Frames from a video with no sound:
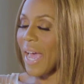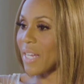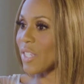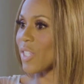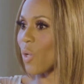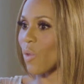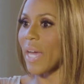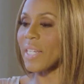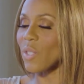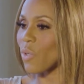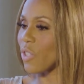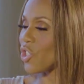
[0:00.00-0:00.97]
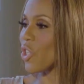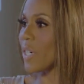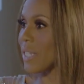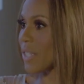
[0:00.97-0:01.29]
And so that's where the journey